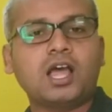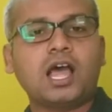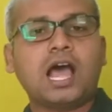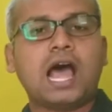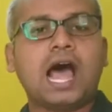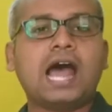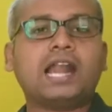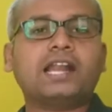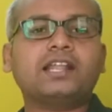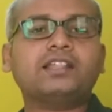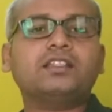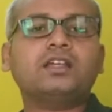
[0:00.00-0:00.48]

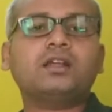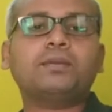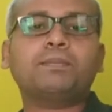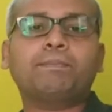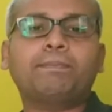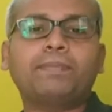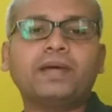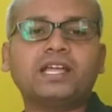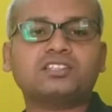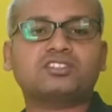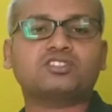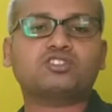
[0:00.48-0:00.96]
Another
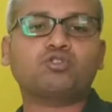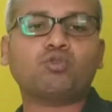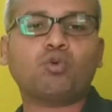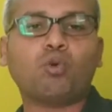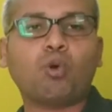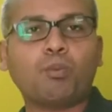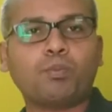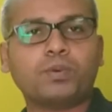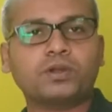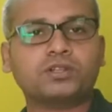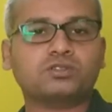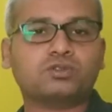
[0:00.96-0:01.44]
best
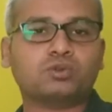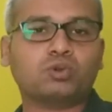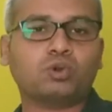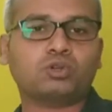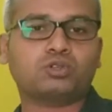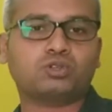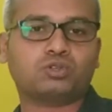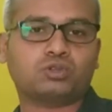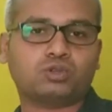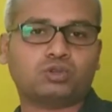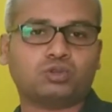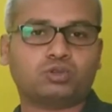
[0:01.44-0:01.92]
open
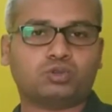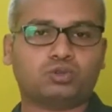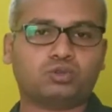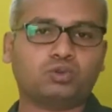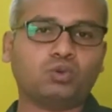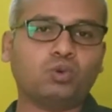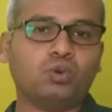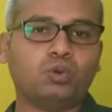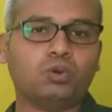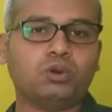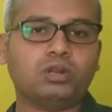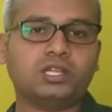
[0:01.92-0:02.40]
source
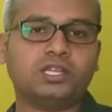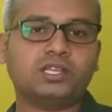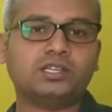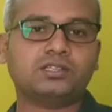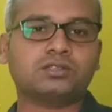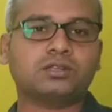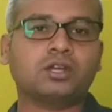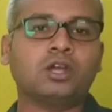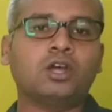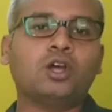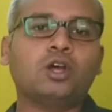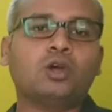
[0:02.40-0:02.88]
tool
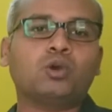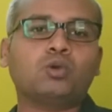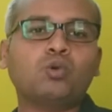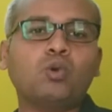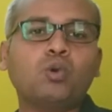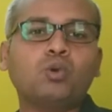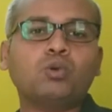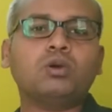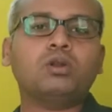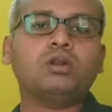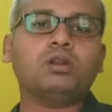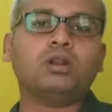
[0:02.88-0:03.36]
is
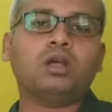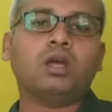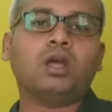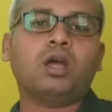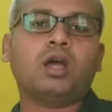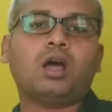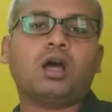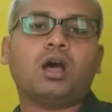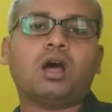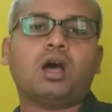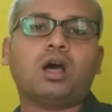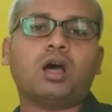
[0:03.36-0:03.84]
Google
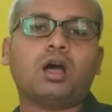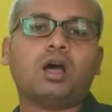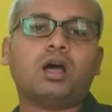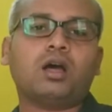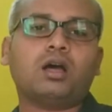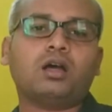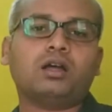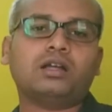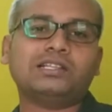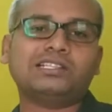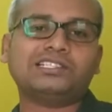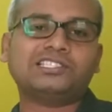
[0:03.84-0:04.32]

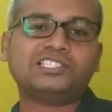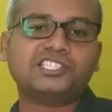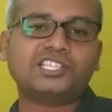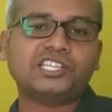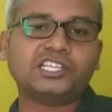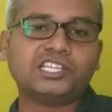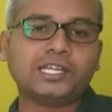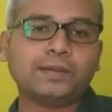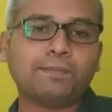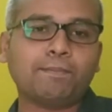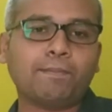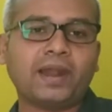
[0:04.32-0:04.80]

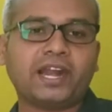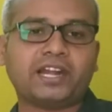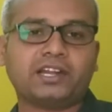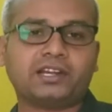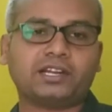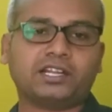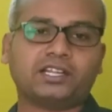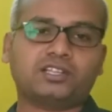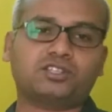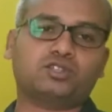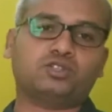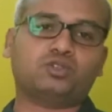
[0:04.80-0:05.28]
GT
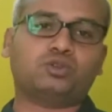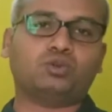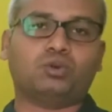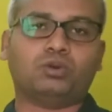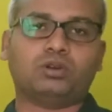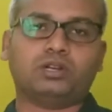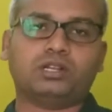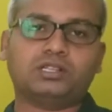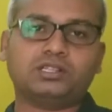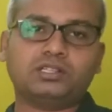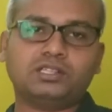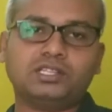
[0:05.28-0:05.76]
Metrics
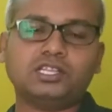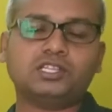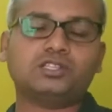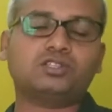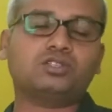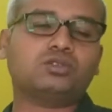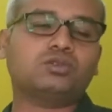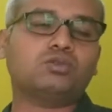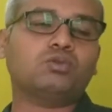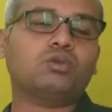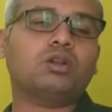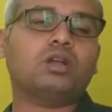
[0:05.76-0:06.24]
tool.
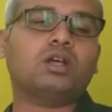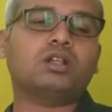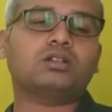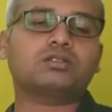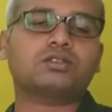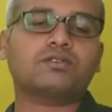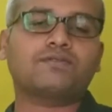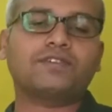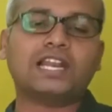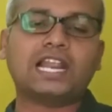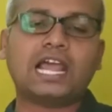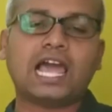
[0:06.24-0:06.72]
This tool
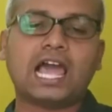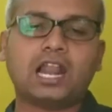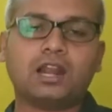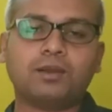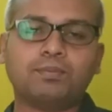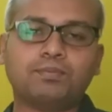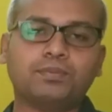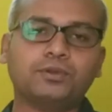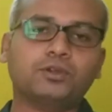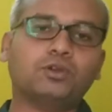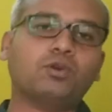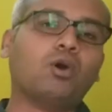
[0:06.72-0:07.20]
also will
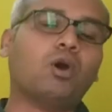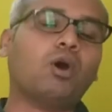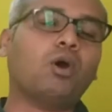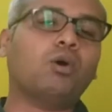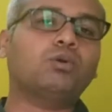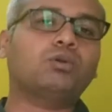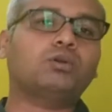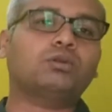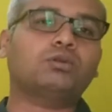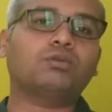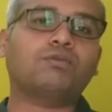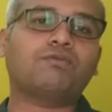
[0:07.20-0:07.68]
help you
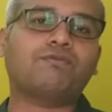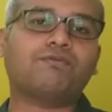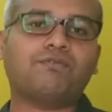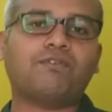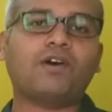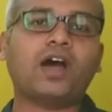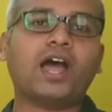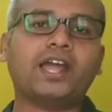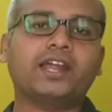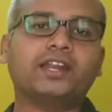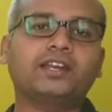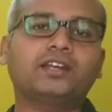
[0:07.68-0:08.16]
out to
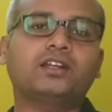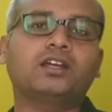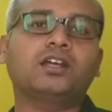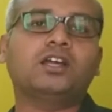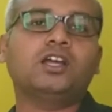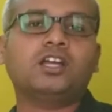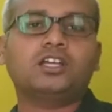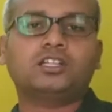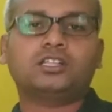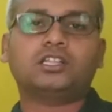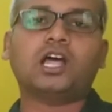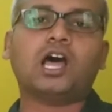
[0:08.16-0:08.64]
find
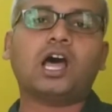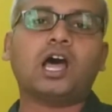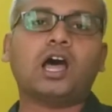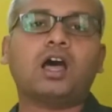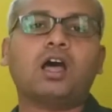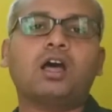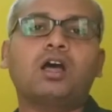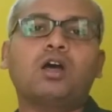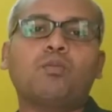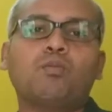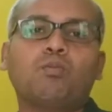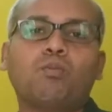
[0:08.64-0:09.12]

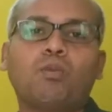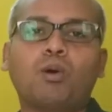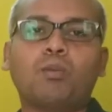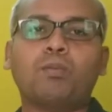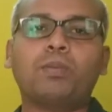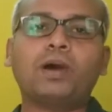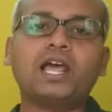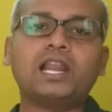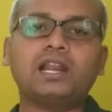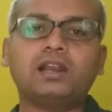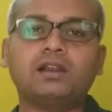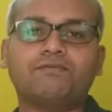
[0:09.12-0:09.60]
the
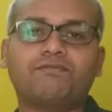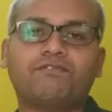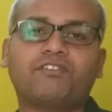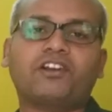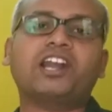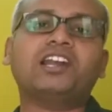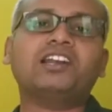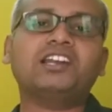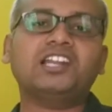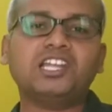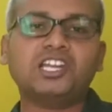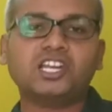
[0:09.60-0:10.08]
mobile
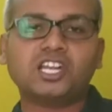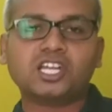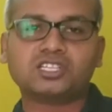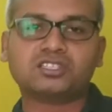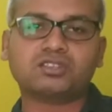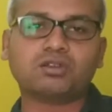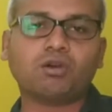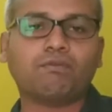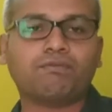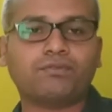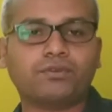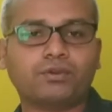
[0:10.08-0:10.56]
friendliness
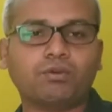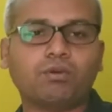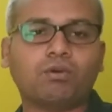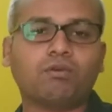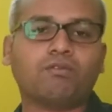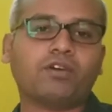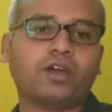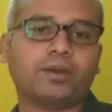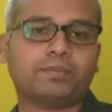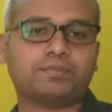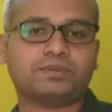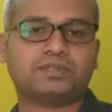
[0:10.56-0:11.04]
of
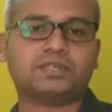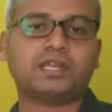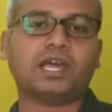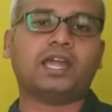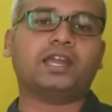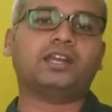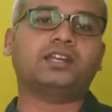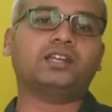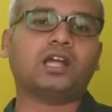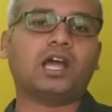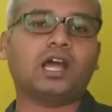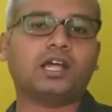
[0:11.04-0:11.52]
your
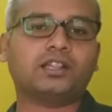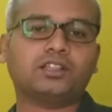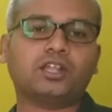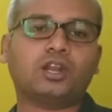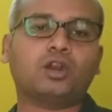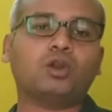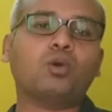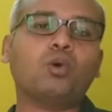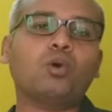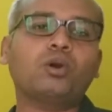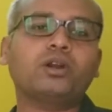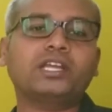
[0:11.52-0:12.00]
website and the
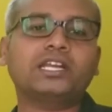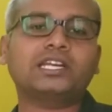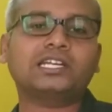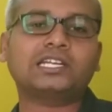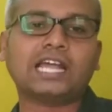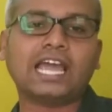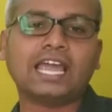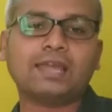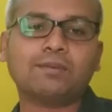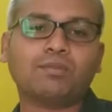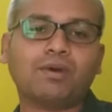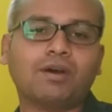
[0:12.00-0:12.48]
loading
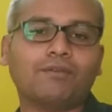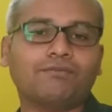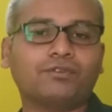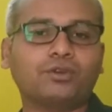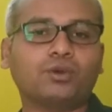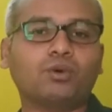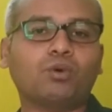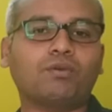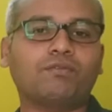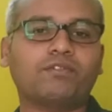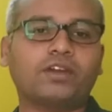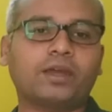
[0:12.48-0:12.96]
time of
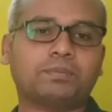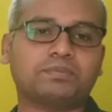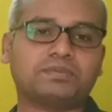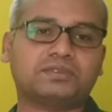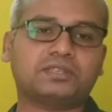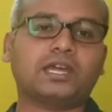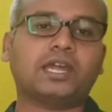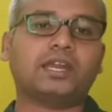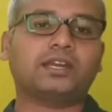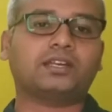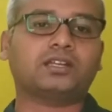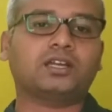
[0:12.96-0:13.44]
your
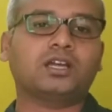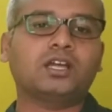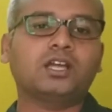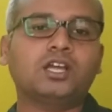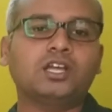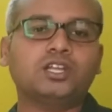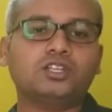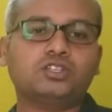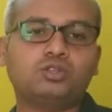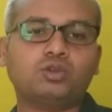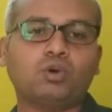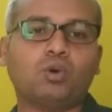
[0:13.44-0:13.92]
website.
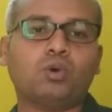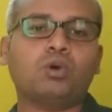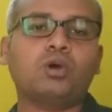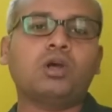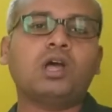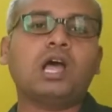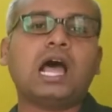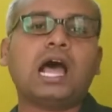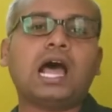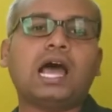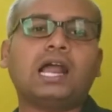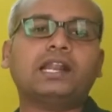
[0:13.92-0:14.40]
So
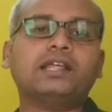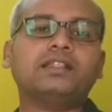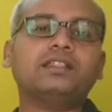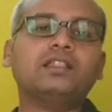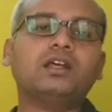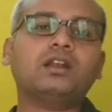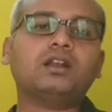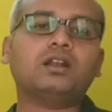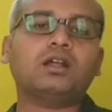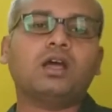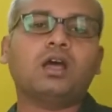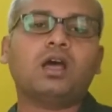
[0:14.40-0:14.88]

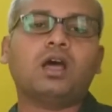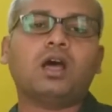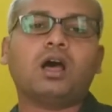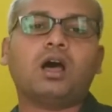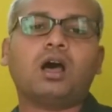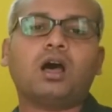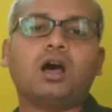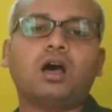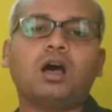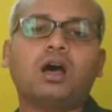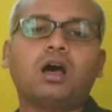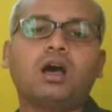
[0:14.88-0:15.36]
another
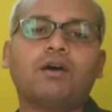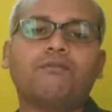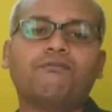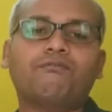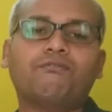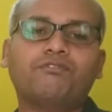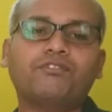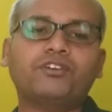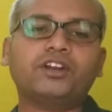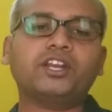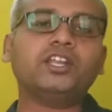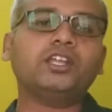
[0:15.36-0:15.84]

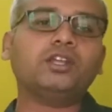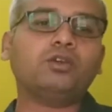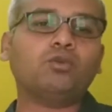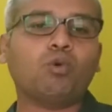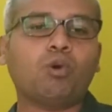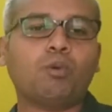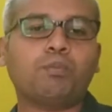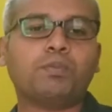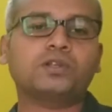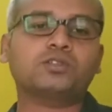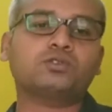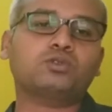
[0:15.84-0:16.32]
free
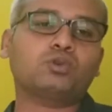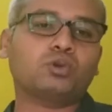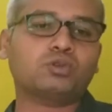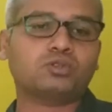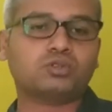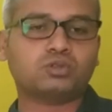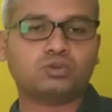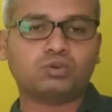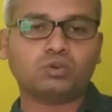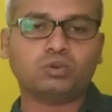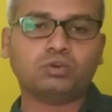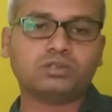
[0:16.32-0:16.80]
open
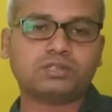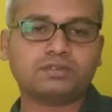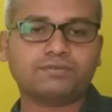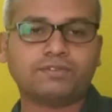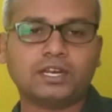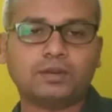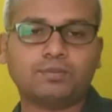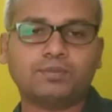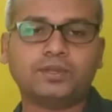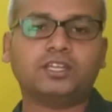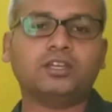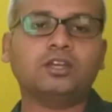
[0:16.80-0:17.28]
source tools
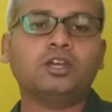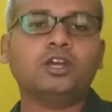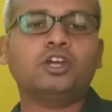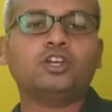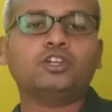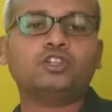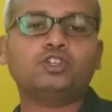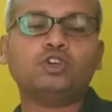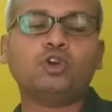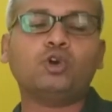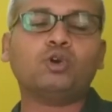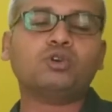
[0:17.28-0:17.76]
will be
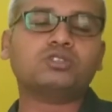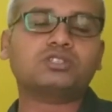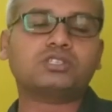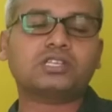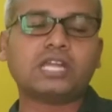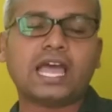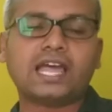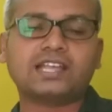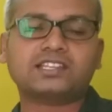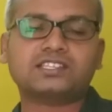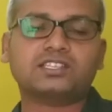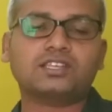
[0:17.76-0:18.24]

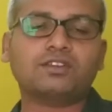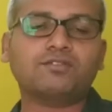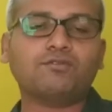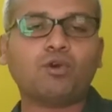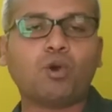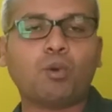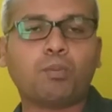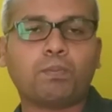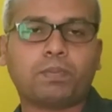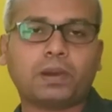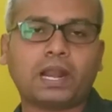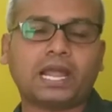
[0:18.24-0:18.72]
Yoast
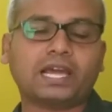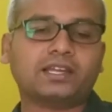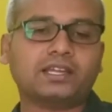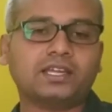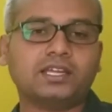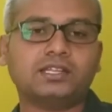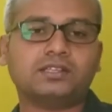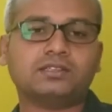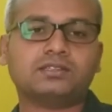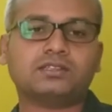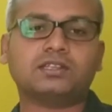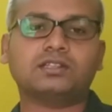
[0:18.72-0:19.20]
SEO
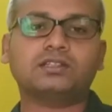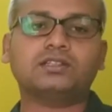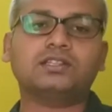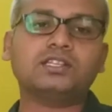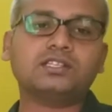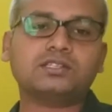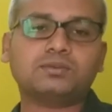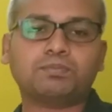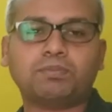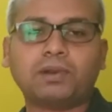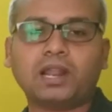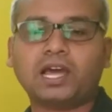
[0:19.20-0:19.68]
Plugins.
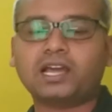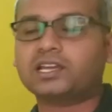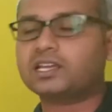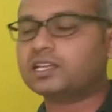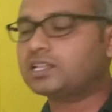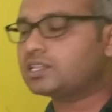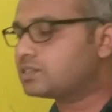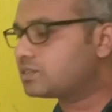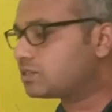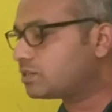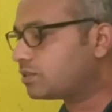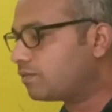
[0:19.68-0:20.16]
These
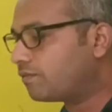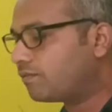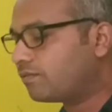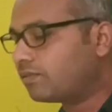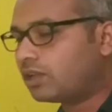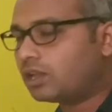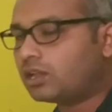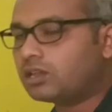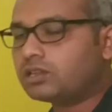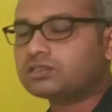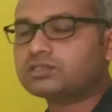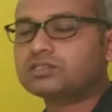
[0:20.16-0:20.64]
plugins
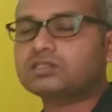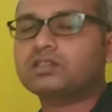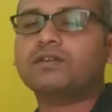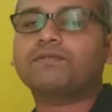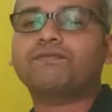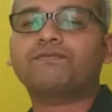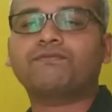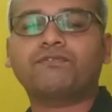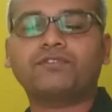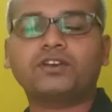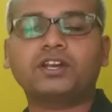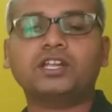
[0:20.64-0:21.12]
is
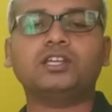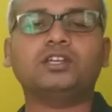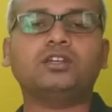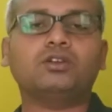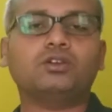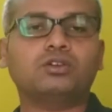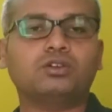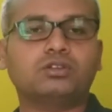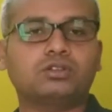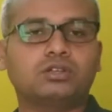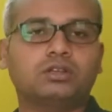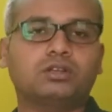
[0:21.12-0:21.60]
the
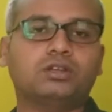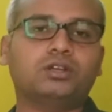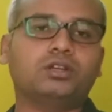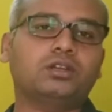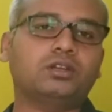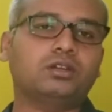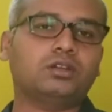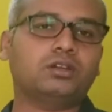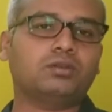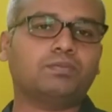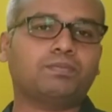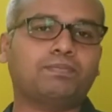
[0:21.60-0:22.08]

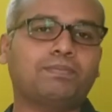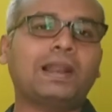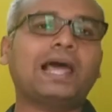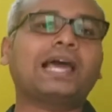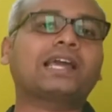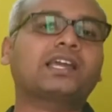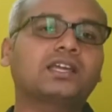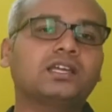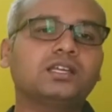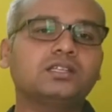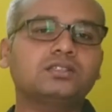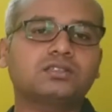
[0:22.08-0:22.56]
free
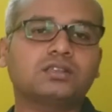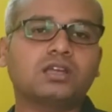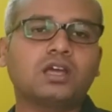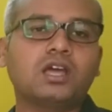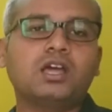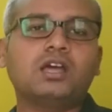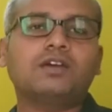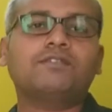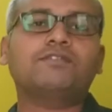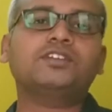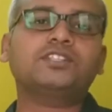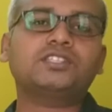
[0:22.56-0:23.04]
plugins
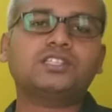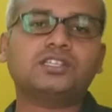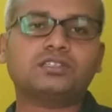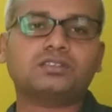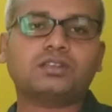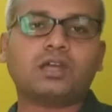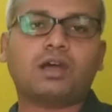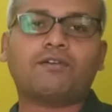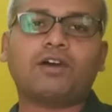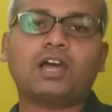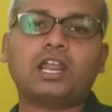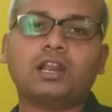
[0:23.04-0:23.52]
which is
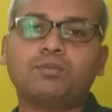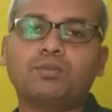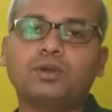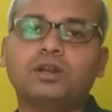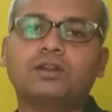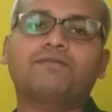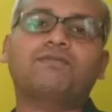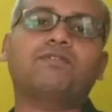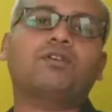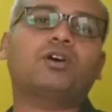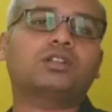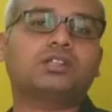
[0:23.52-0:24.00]

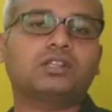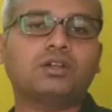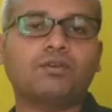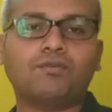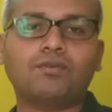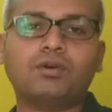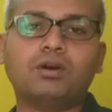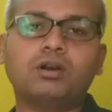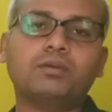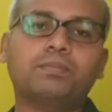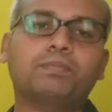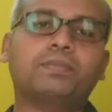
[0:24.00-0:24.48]
available for the
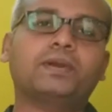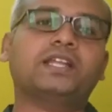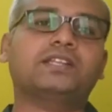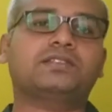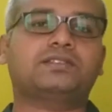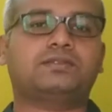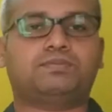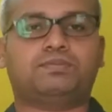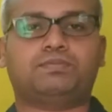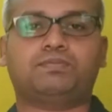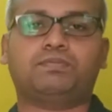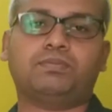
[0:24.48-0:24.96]

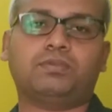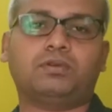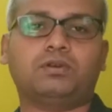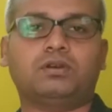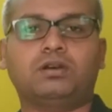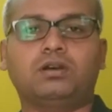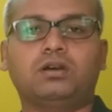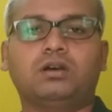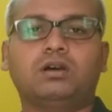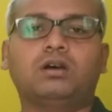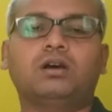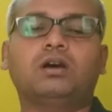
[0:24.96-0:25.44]
WordPress
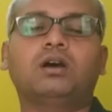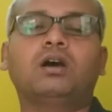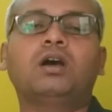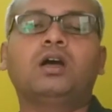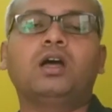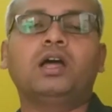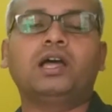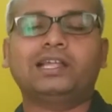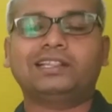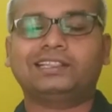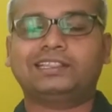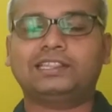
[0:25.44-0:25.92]

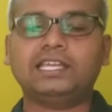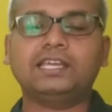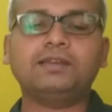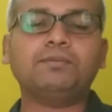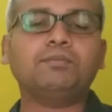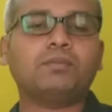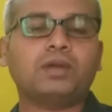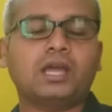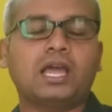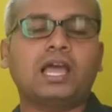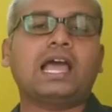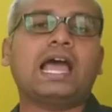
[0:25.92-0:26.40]

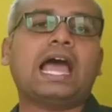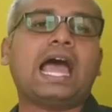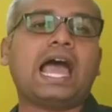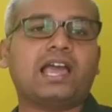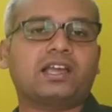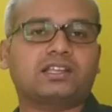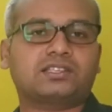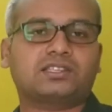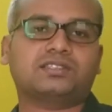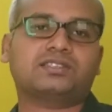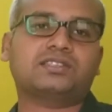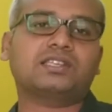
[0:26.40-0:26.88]
theme
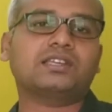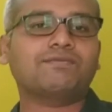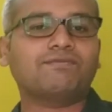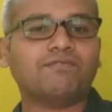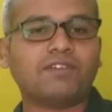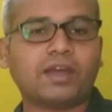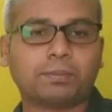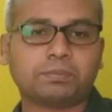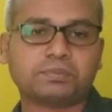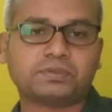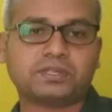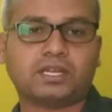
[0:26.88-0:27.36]
accessing
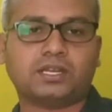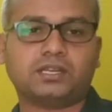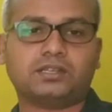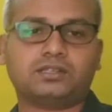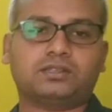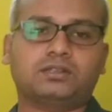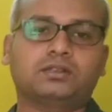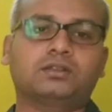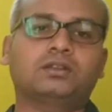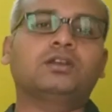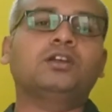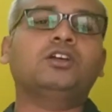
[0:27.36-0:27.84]

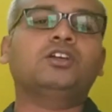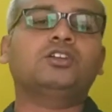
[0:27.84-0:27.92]
websites.